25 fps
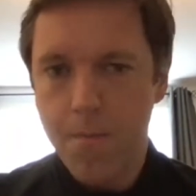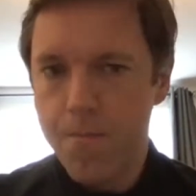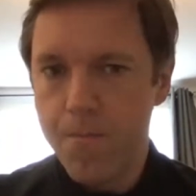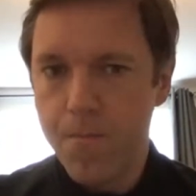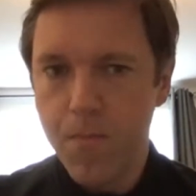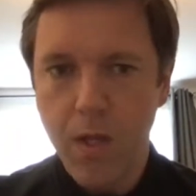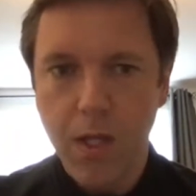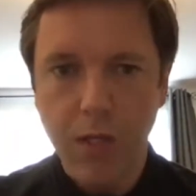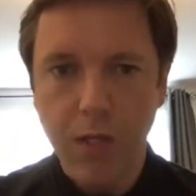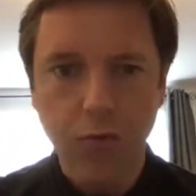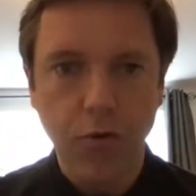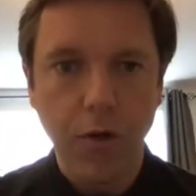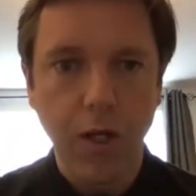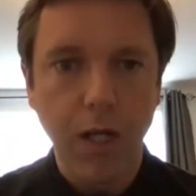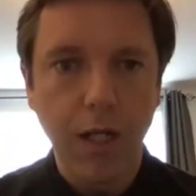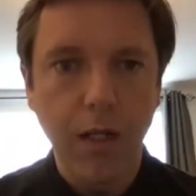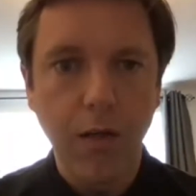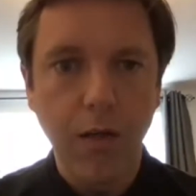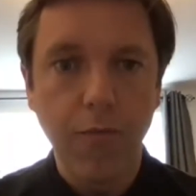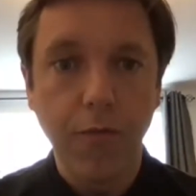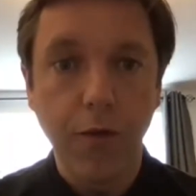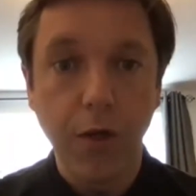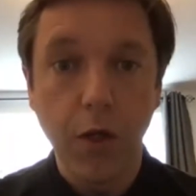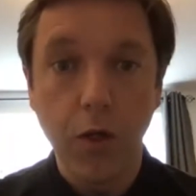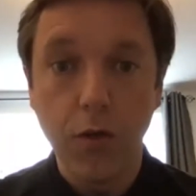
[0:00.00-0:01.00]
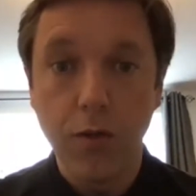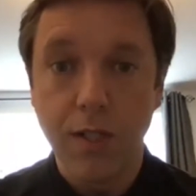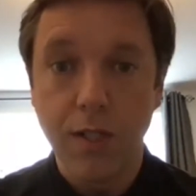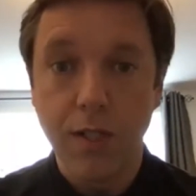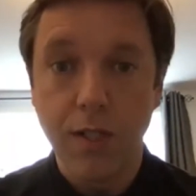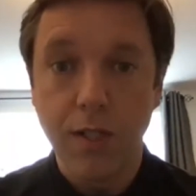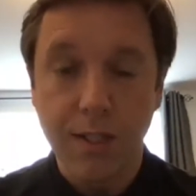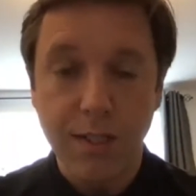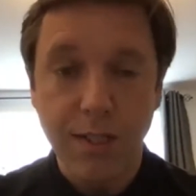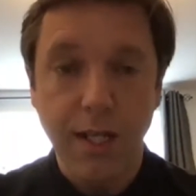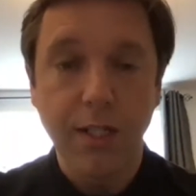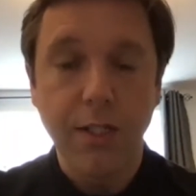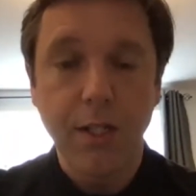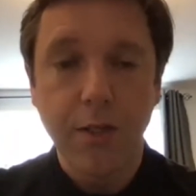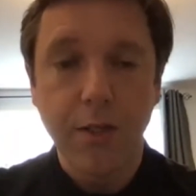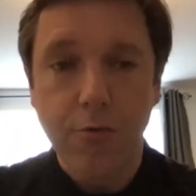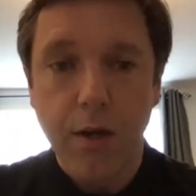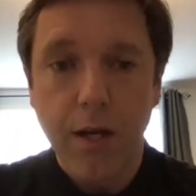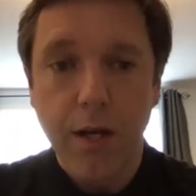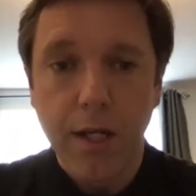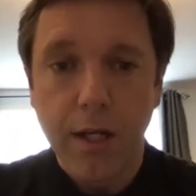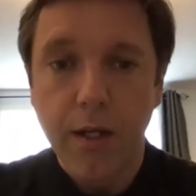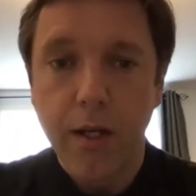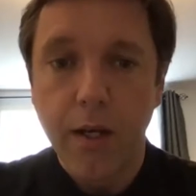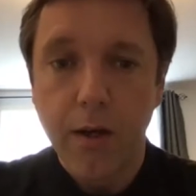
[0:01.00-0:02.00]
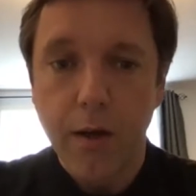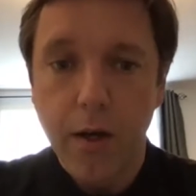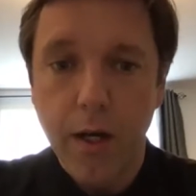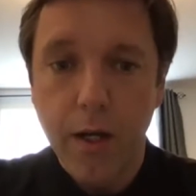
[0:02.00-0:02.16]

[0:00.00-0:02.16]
is really confusing. It's actually written